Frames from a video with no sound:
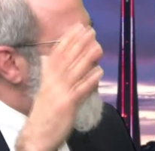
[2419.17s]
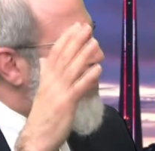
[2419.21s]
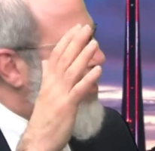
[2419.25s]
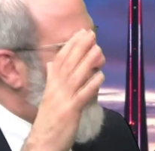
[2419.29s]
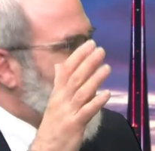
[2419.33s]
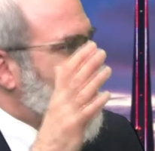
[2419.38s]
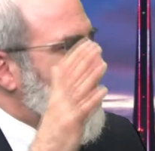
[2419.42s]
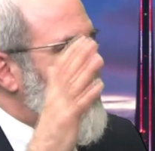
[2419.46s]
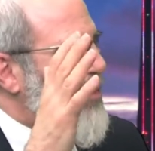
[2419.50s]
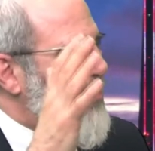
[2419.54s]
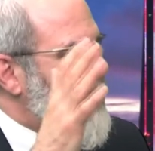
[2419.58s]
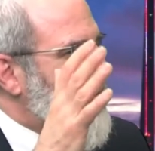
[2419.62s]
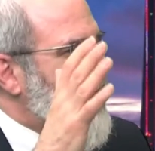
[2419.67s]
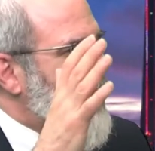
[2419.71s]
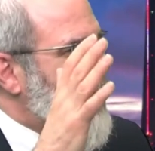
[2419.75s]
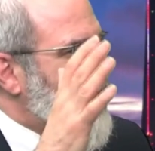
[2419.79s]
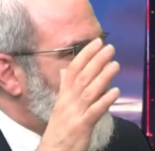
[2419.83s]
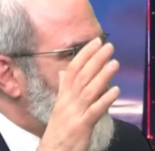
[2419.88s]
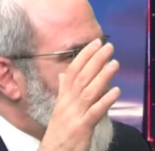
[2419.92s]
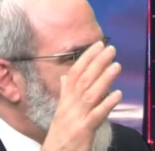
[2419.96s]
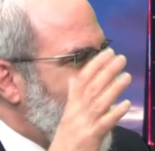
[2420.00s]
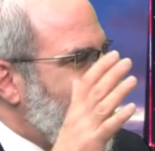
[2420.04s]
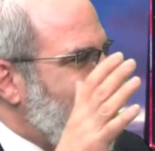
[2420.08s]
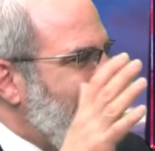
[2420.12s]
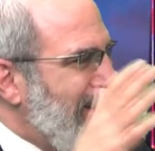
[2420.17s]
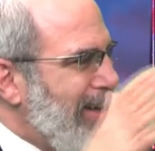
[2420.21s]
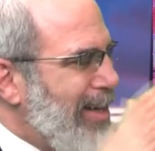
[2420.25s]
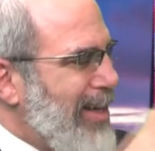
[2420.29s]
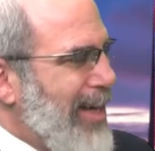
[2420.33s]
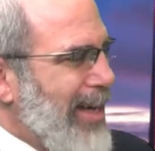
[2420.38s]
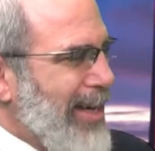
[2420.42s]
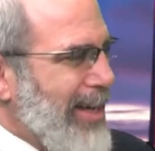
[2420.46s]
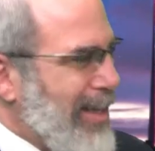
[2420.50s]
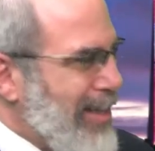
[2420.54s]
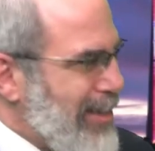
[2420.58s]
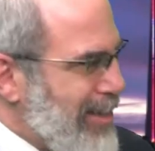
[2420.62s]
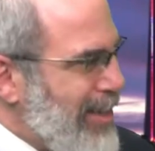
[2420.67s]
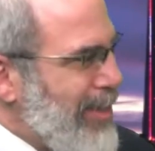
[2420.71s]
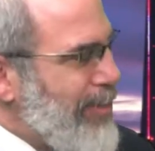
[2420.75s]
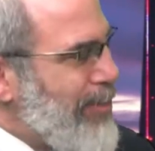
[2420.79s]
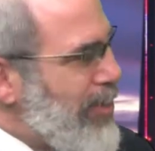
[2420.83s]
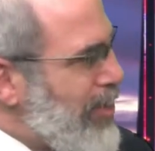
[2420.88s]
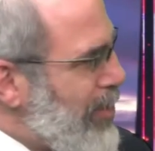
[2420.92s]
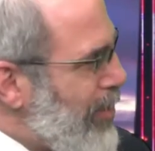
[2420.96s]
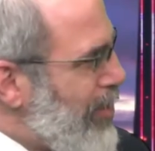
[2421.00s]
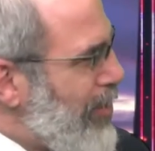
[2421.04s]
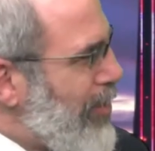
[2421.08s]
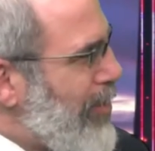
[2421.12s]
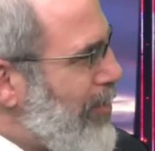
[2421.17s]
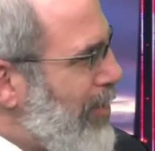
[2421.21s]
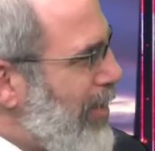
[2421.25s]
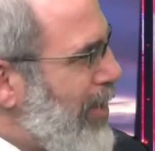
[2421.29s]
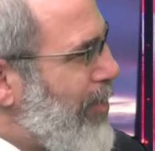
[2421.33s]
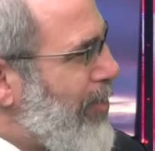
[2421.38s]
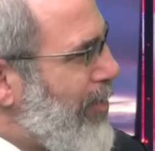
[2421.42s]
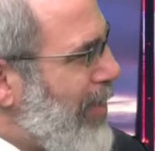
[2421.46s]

model of Yiddishkeit, because he was the only one